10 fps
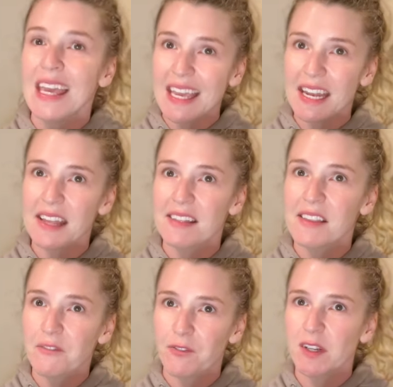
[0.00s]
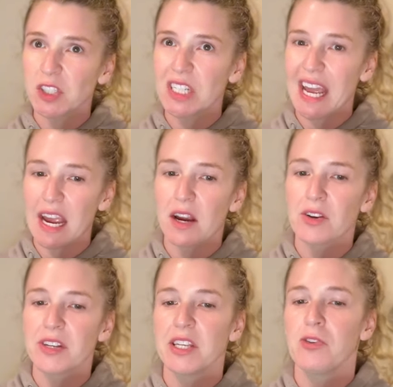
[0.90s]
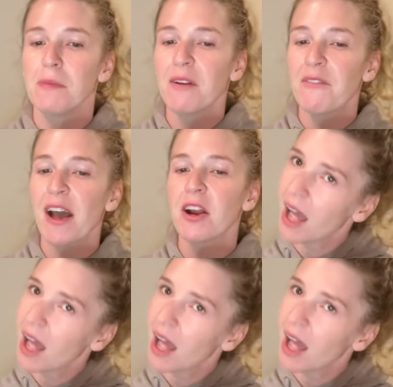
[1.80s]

It is the frigid air dehumidifier.